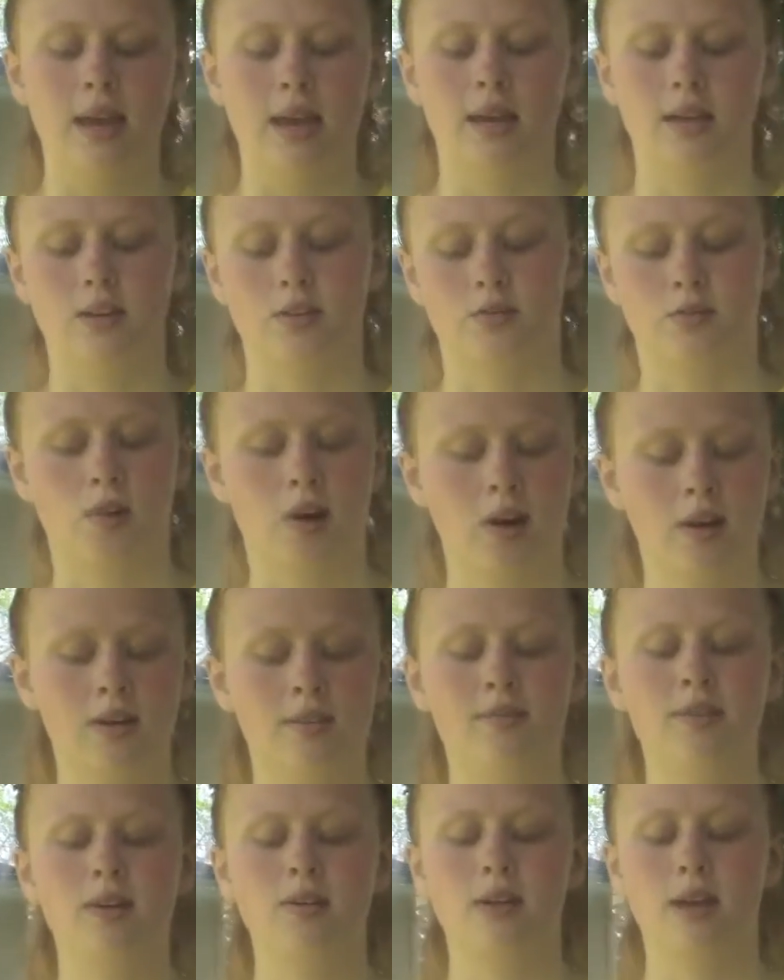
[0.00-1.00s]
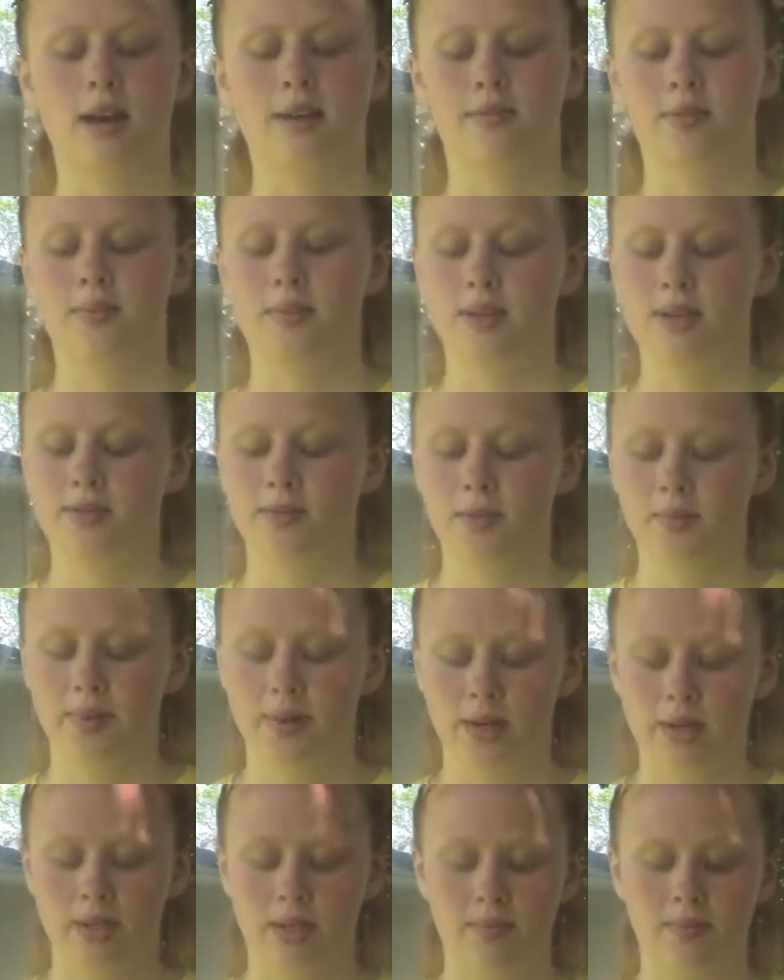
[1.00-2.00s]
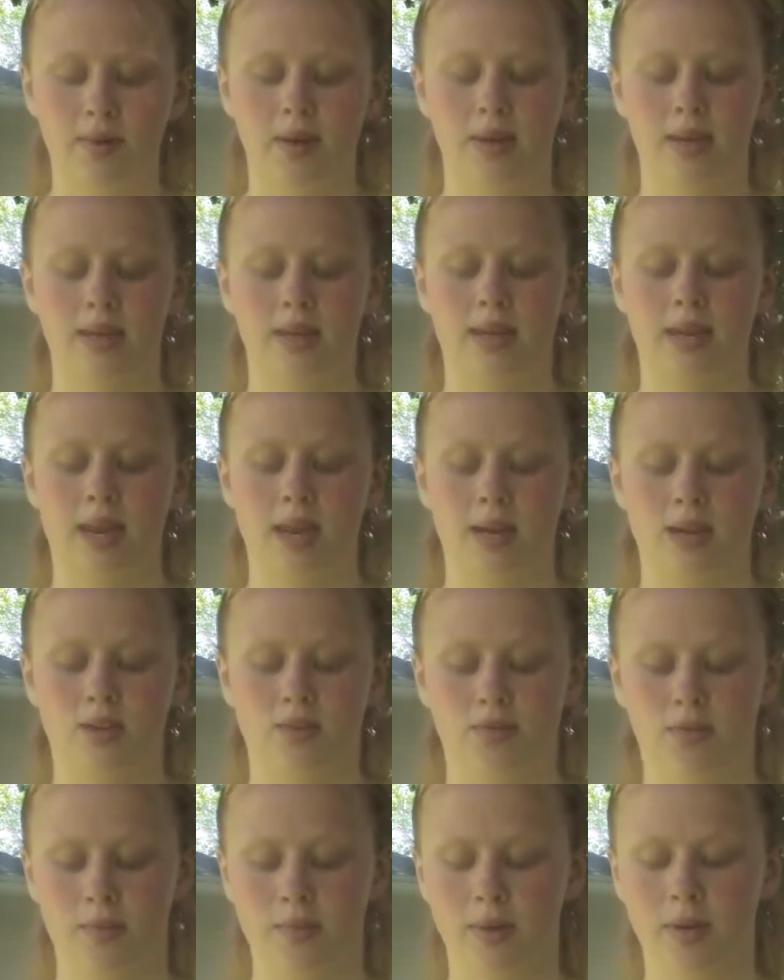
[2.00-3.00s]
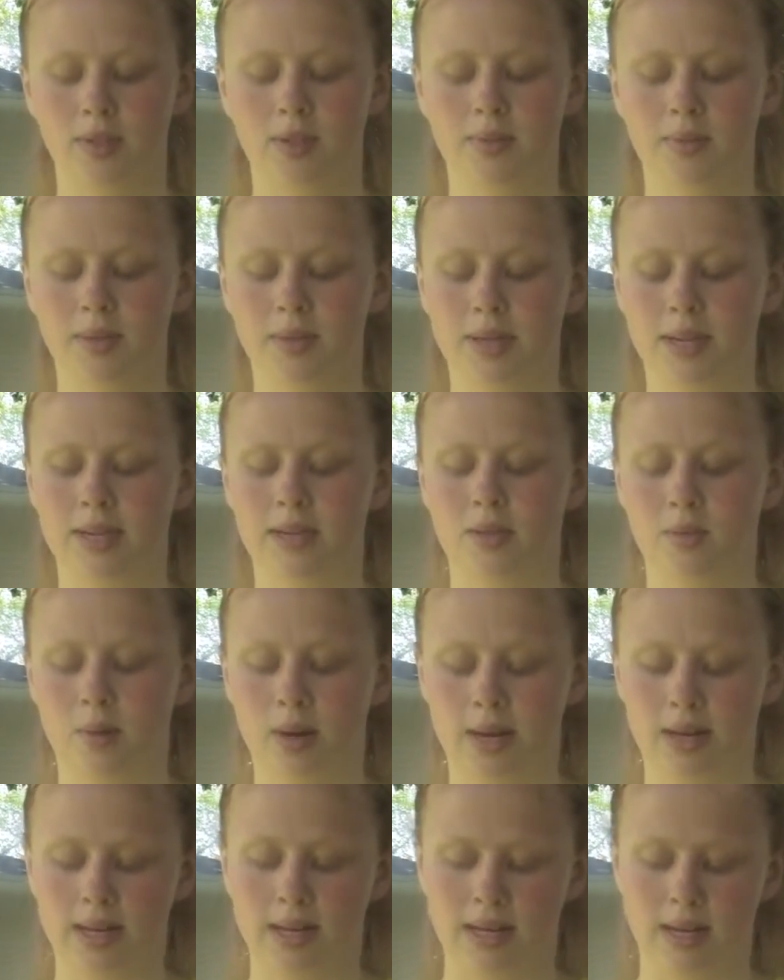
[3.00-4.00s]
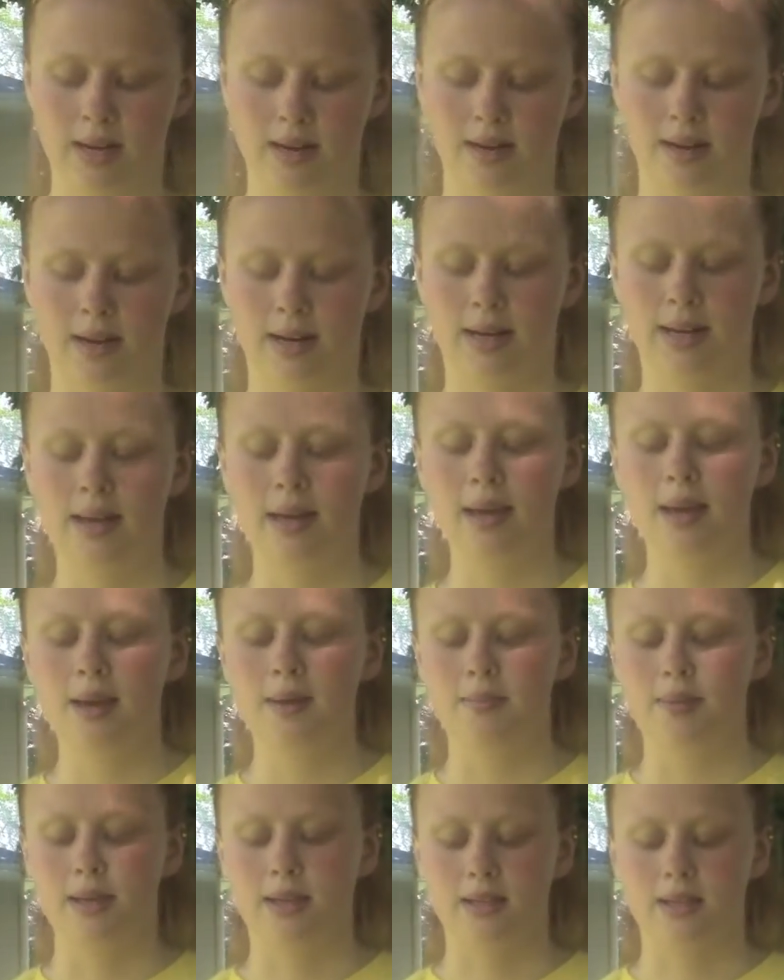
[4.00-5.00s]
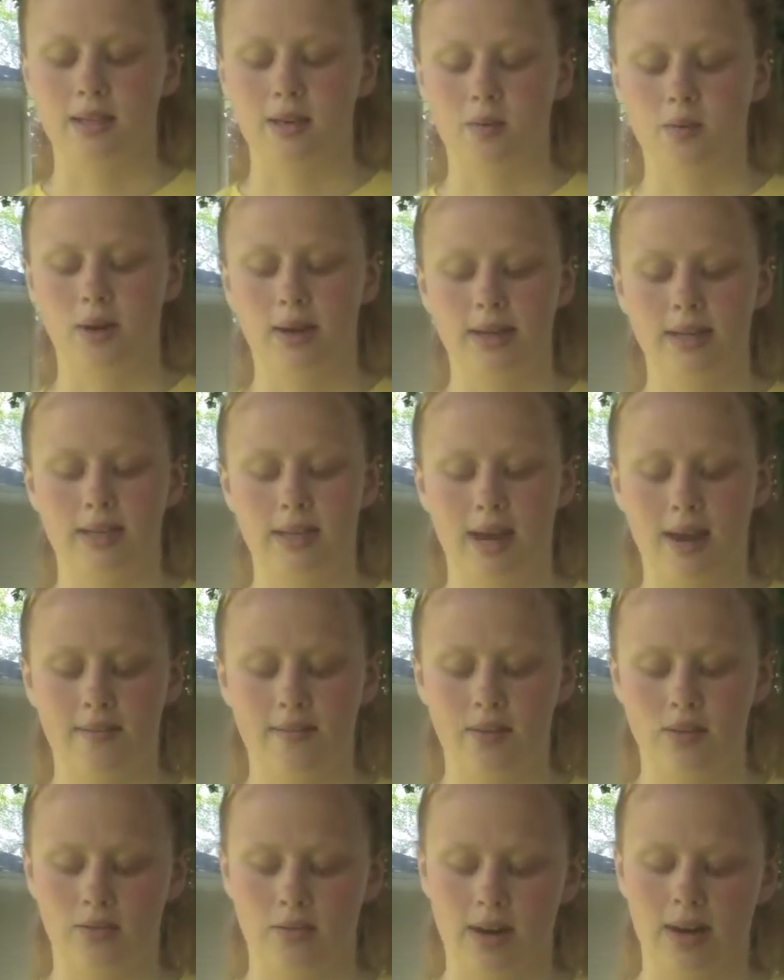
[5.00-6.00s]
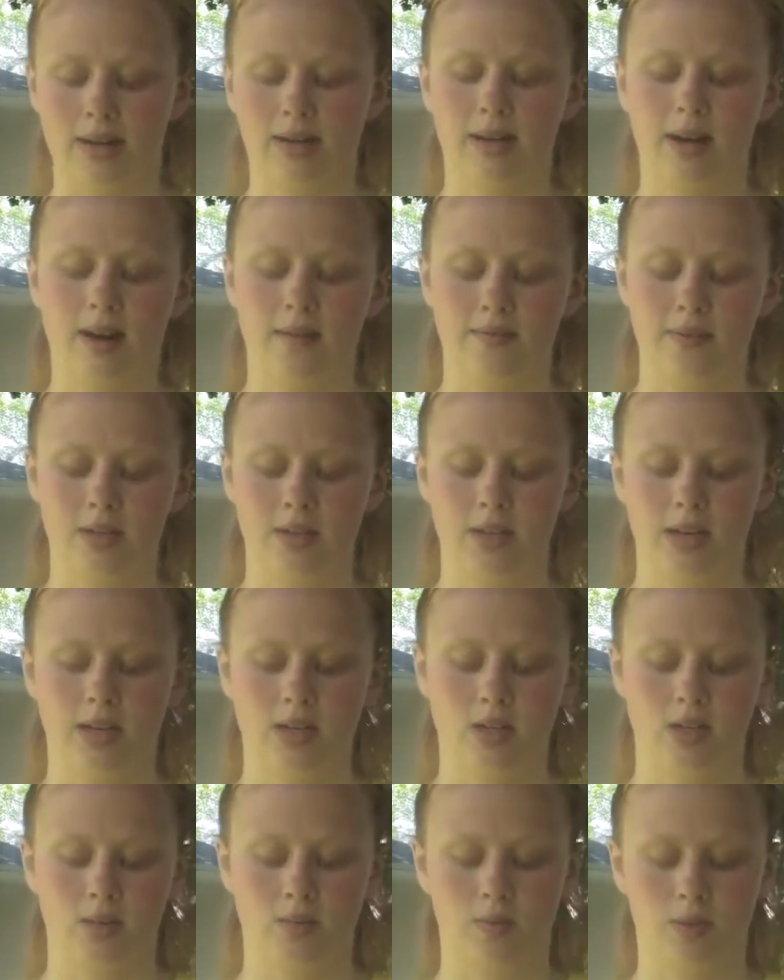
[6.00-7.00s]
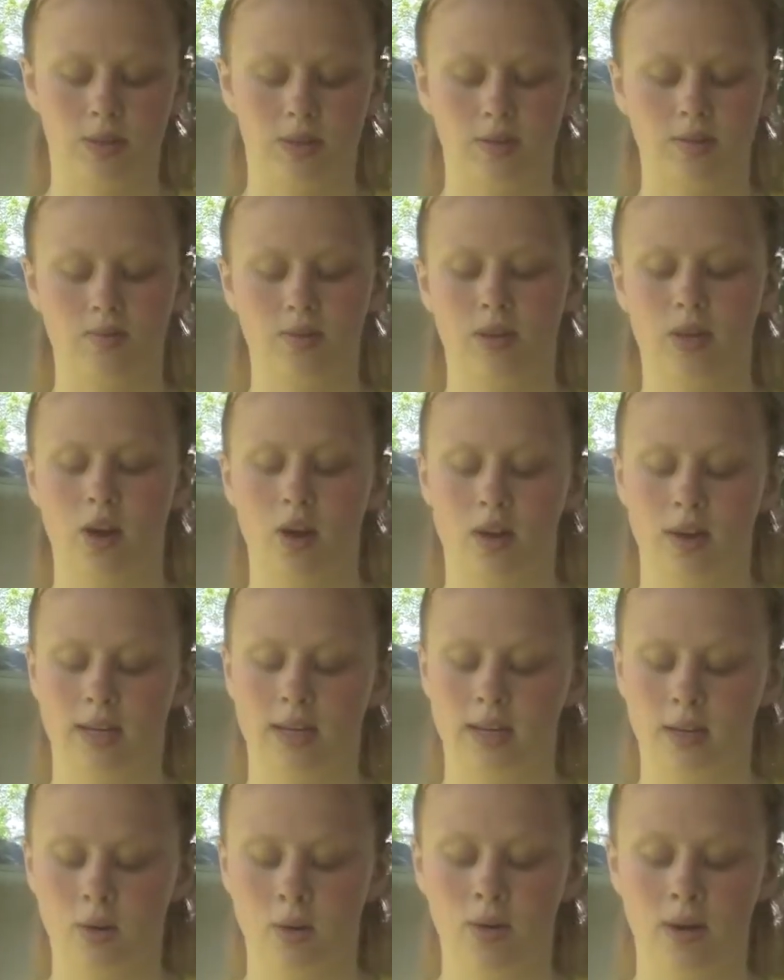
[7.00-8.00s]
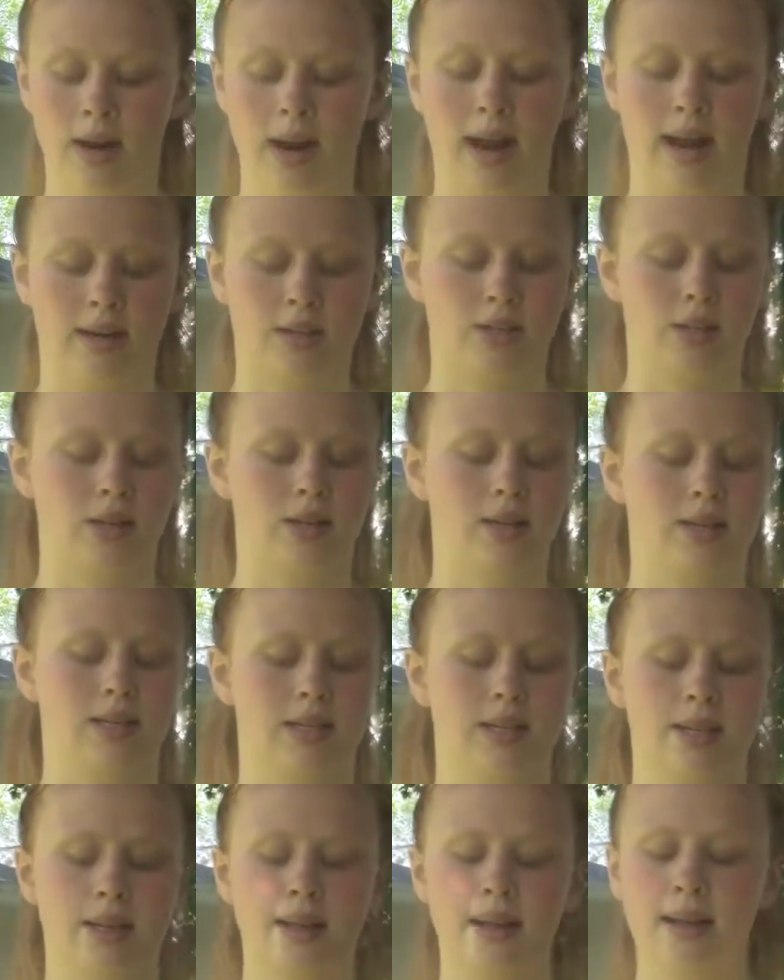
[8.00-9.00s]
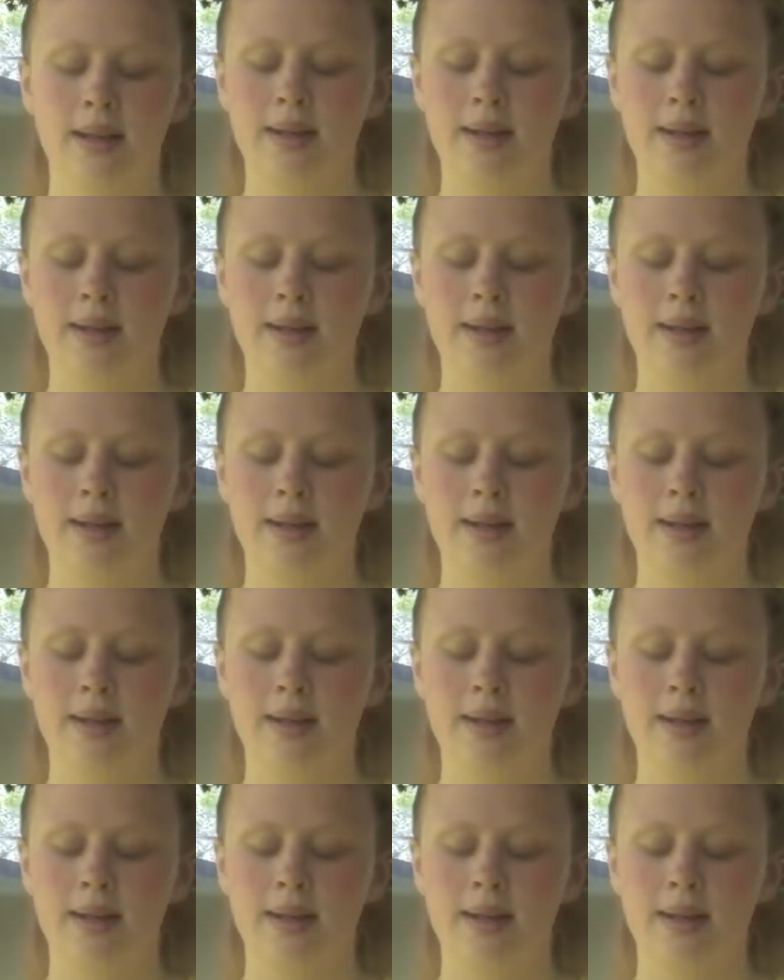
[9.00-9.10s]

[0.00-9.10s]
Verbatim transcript: It is wrong of you to have a peaceful person put in the cage for multiple days awaiting a hearing because he wanted to have a direct conversation with you regarding your actions.